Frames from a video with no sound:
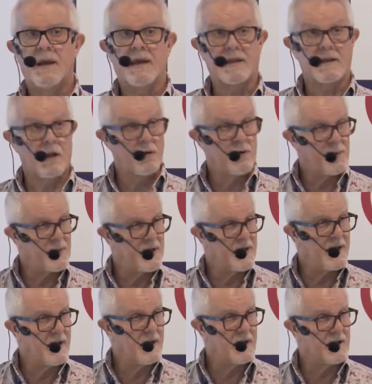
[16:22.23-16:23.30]
It'll only be in
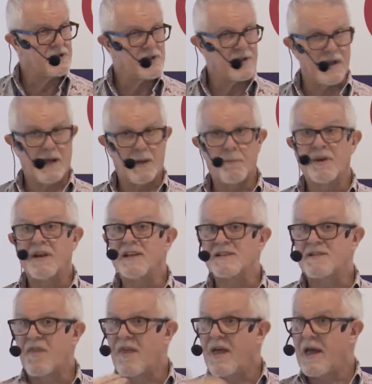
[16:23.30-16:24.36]
English there, but
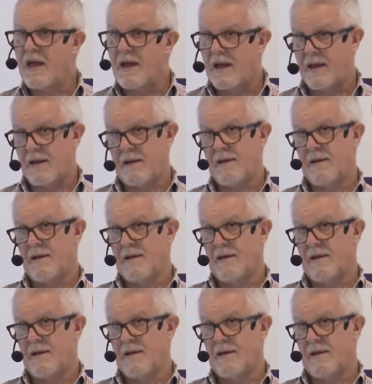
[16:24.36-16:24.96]
it's there.